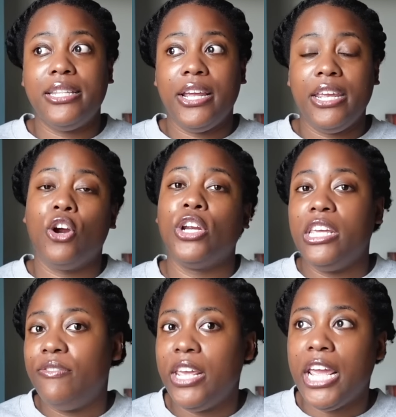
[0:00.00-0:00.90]
they are
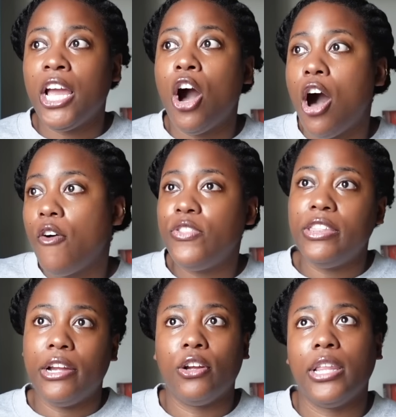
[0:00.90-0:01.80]
giving off that
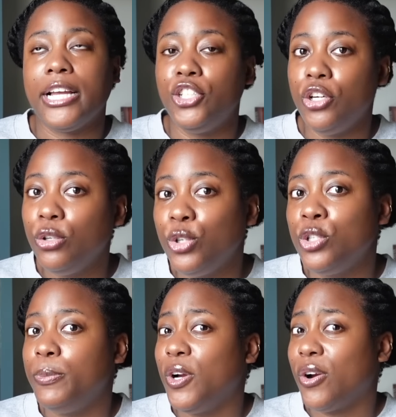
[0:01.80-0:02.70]
they're like a
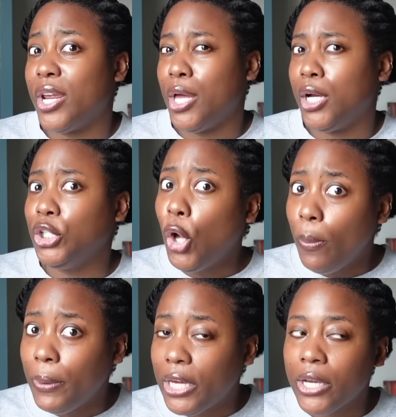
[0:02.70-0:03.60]
children's book or a young
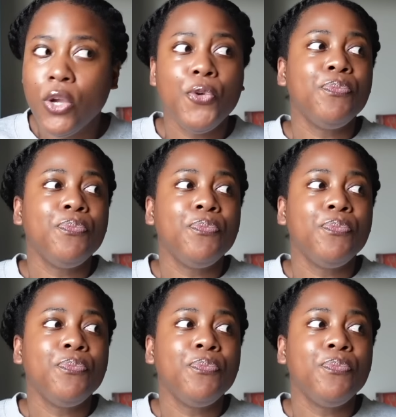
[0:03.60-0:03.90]
adult book.